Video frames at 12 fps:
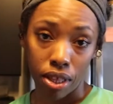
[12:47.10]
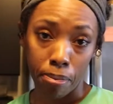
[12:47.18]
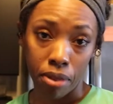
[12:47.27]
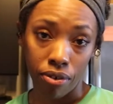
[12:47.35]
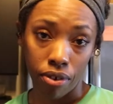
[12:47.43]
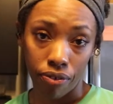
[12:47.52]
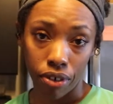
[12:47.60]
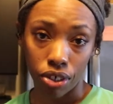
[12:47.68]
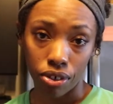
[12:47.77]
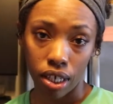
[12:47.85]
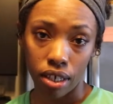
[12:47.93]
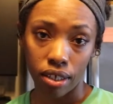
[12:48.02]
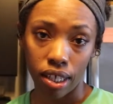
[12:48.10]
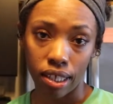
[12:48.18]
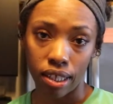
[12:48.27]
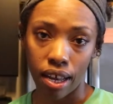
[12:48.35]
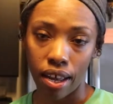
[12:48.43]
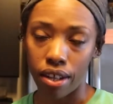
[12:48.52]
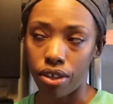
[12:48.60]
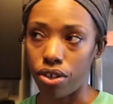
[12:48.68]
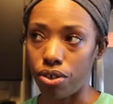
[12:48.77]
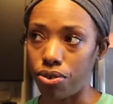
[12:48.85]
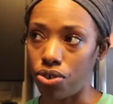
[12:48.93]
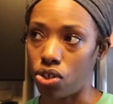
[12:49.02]
them in the refrigerator like that,
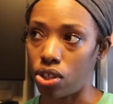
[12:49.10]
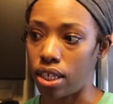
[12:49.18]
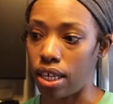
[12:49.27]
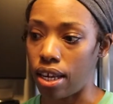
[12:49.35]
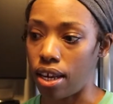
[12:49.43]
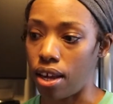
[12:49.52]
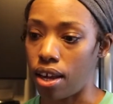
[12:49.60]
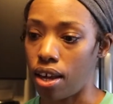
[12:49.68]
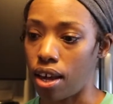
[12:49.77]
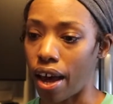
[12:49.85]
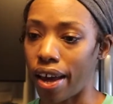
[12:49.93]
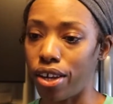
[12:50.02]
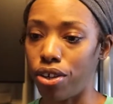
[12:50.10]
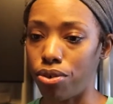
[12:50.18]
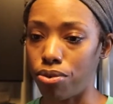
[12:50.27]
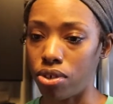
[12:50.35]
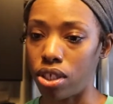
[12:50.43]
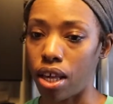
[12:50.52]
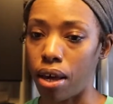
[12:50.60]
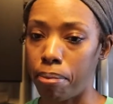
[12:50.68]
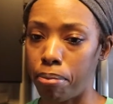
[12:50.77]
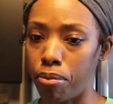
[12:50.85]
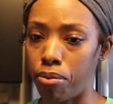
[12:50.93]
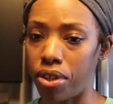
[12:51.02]
usually I use
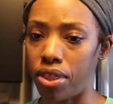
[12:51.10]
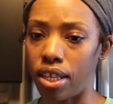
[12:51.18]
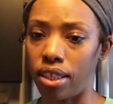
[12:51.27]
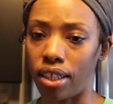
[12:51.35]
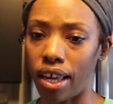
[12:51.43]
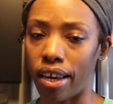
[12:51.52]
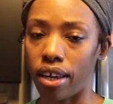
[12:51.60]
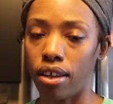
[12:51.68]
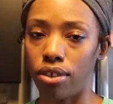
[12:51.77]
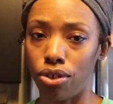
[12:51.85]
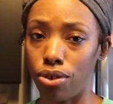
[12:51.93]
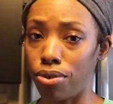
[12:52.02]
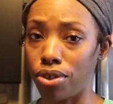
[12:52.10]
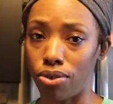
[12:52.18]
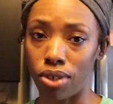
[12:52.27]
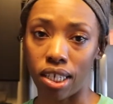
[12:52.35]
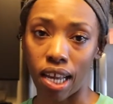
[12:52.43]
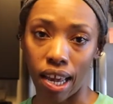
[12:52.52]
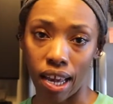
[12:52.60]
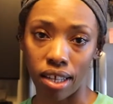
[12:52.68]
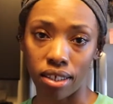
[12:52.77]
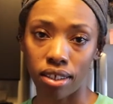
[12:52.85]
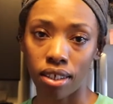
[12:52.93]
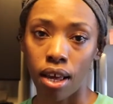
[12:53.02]
them within like 2 or 3
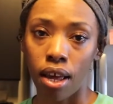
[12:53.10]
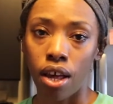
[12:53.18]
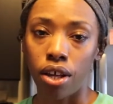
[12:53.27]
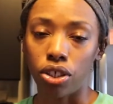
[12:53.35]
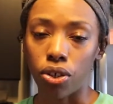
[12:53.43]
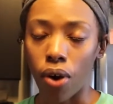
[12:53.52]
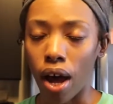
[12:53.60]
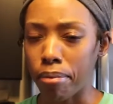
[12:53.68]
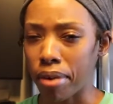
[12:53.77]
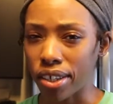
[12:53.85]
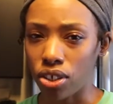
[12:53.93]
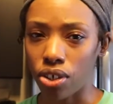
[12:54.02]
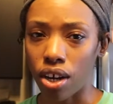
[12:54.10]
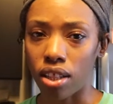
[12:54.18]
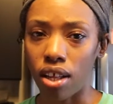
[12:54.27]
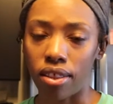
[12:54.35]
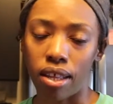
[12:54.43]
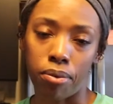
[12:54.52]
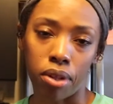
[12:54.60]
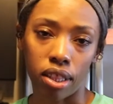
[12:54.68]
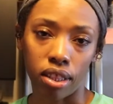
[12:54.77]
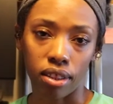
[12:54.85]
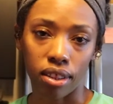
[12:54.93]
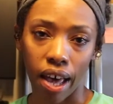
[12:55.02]
days. So I'm not sure how long they will
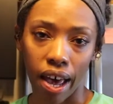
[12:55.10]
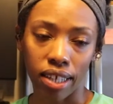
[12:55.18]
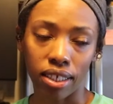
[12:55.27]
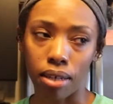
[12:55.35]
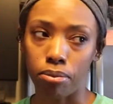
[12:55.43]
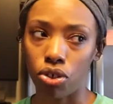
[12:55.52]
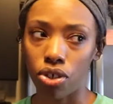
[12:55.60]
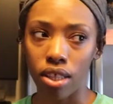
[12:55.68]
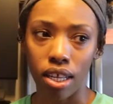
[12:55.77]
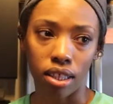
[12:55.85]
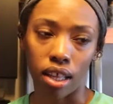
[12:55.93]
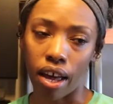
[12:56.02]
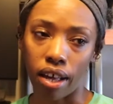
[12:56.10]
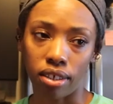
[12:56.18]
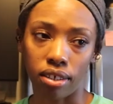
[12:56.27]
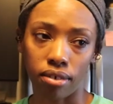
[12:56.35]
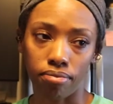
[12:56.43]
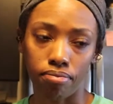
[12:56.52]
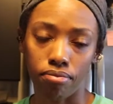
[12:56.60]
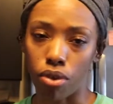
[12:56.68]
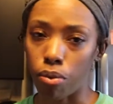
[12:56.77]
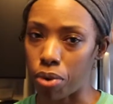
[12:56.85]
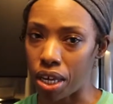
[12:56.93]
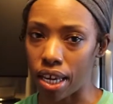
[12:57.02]
last. I'm sure they'd last the
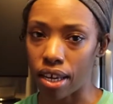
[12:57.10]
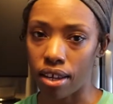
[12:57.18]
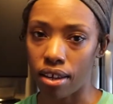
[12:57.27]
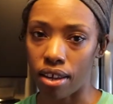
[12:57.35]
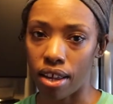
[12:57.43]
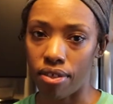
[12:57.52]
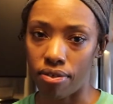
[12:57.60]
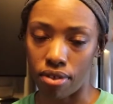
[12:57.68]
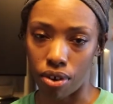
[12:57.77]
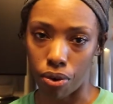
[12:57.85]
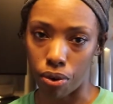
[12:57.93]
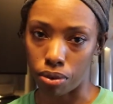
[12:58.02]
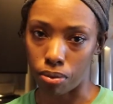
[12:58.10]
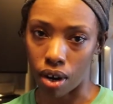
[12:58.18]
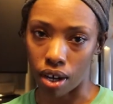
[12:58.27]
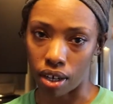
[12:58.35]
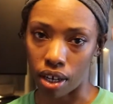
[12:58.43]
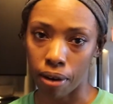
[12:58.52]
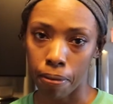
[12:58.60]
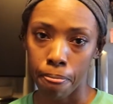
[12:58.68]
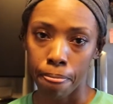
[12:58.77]
week in the cold water,